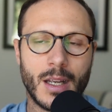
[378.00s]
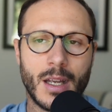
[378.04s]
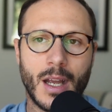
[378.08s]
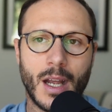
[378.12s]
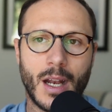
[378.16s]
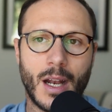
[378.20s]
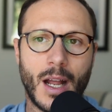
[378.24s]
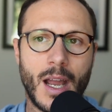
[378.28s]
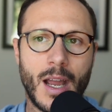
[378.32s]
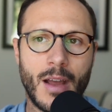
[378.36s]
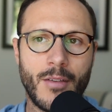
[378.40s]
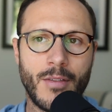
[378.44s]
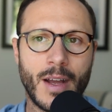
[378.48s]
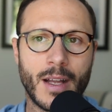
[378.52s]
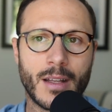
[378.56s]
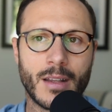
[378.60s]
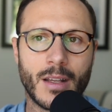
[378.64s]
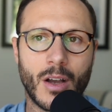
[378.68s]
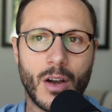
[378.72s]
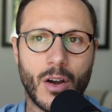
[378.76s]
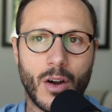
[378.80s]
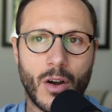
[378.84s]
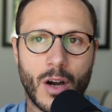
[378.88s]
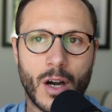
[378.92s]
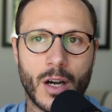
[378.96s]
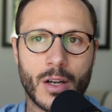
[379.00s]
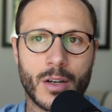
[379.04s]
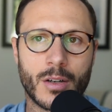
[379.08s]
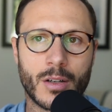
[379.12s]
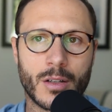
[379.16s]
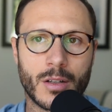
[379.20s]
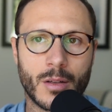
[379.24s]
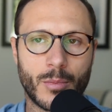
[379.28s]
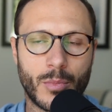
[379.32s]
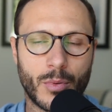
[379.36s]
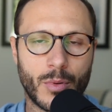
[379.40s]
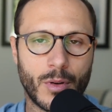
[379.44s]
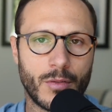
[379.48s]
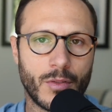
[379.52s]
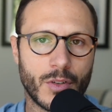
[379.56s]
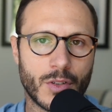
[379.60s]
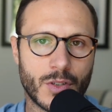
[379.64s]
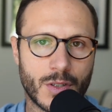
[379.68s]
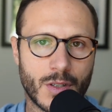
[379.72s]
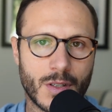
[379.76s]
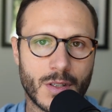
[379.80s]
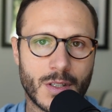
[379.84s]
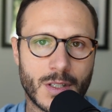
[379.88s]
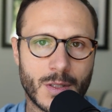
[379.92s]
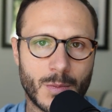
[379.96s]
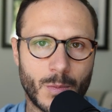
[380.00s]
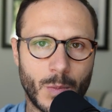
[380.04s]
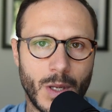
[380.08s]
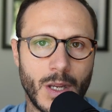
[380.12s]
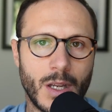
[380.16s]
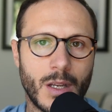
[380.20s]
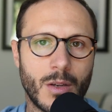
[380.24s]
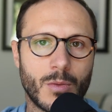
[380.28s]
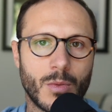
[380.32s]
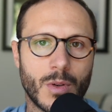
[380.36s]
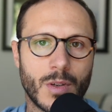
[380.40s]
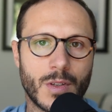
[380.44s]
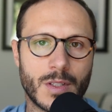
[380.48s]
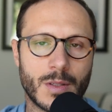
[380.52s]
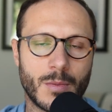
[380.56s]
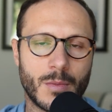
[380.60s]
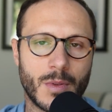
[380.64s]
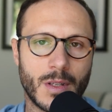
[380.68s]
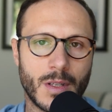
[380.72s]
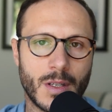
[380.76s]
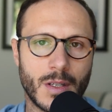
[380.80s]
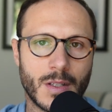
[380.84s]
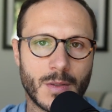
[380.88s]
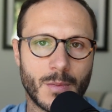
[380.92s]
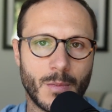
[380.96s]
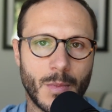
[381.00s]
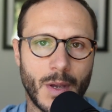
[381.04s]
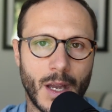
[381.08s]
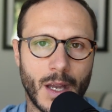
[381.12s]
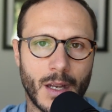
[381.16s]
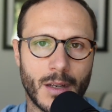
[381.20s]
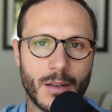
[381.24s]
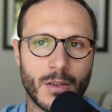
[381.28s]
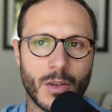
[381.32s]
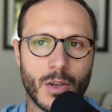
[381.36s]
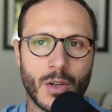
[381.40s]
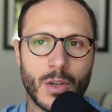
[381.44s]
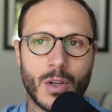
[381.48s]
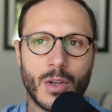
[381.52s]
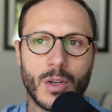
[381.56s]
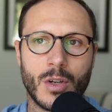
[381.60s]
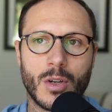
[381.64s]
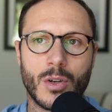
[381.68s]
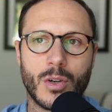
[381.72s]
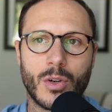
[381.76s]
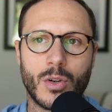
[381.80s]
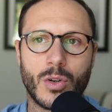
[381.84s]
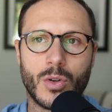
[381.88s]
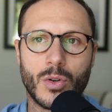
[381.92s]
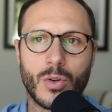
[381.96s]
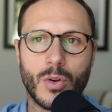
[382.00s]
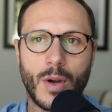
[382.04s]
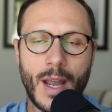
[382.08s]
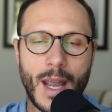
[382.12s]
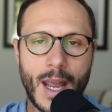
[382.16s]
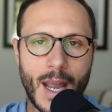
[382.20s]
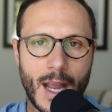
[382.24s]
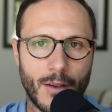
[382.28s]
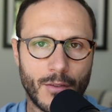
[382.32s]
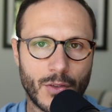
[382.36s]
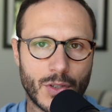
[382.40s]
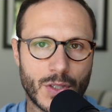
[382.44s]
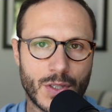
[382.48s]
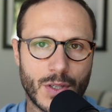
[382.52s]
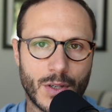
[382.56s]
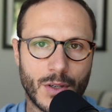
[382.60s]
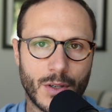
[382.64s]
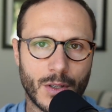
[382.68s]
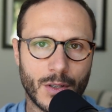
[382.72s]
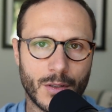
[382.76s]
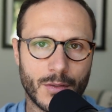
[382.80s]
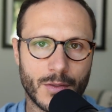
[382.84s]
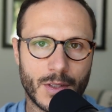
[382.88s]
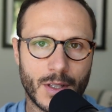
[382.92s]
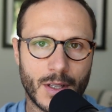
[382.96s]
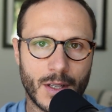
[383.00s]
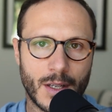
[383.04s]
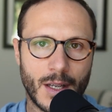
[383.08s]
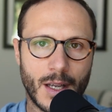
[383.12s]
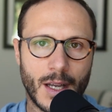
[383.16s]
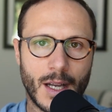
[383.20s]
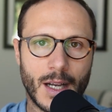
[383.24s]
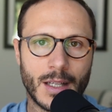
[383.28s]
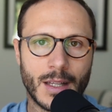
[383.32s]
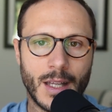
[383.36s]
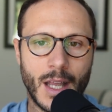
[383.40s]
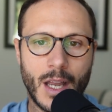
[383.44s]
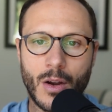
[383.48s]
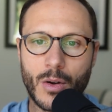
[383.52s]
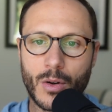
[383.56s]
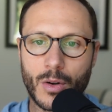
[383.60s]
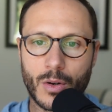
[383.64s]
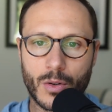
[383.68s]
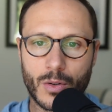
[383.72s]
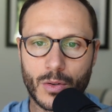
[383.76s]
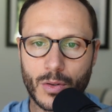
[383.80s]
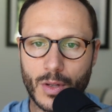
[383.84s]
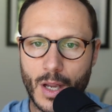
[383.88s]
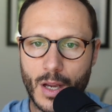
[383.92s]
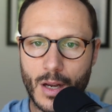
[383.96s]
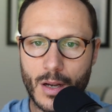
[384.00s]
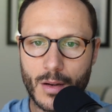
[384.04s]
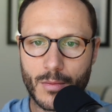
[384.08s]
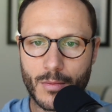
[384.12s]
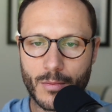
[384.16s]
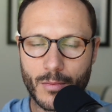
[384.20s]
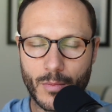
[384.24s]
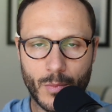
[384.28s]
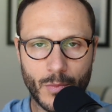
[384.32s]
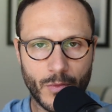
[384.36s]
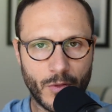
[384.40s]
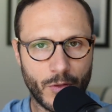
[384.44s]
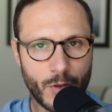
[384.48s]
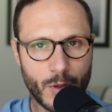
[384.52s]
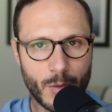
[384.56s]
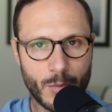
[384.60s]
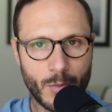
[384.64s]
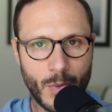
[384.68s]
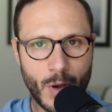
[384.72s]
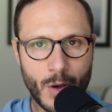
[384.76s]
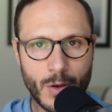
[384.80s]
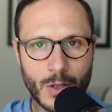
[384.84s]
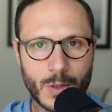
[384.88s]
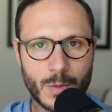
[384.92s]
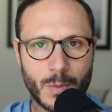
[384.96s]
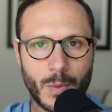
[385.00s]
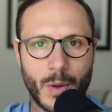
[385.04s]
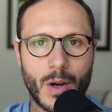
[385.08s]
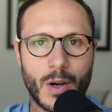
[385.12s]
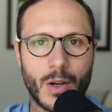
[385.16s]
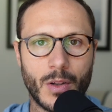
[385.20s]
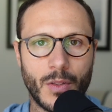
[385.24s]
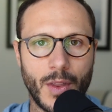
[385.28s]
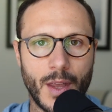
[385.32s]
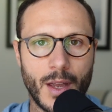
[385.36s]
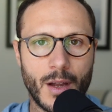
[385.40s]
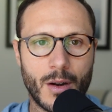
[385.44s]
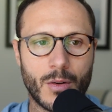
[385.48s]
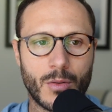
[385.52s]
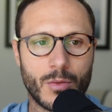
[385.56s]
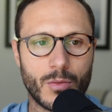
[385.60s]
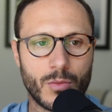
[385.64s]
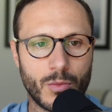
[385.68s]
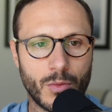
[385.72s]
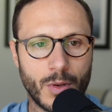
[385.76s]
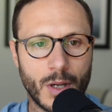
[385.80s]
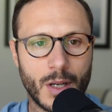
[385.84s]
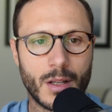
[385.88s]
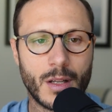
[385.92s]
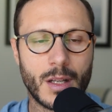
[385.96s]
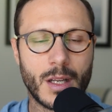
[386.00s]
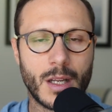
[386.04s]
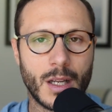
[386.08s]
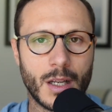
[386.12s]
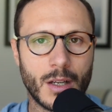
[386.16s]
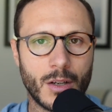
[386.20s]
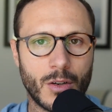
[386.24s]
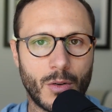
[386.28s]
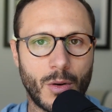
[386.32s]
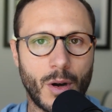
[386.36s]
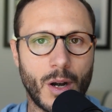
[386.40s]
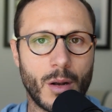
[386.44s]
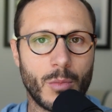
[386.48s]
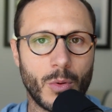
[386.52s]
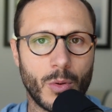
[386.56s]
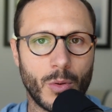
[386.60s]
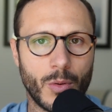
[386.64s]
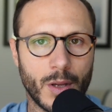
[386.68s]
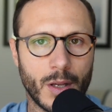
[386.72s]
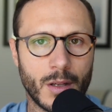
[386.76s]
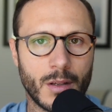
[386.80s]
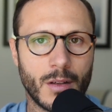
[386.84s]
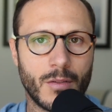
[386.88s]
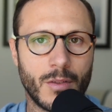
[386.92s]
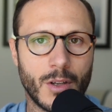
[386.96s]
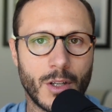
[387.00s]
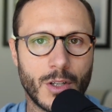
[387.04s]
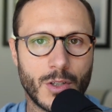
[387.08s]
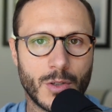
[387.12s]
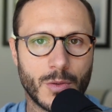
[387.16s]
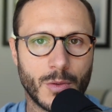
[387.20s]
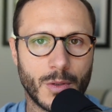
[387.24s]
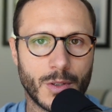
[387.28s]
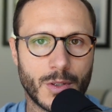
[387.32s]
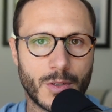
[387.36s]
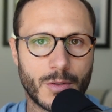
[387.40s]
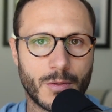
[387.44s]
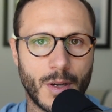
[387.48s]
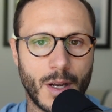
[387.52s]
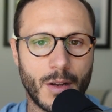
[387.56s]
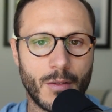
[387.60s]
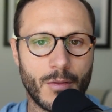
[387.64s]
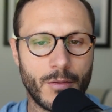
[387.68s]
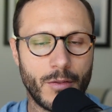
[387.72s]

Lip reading: And I have had the honor and the privilege to speak with some of these men who have served. And they're for the most part, they are really incredible individuals, right?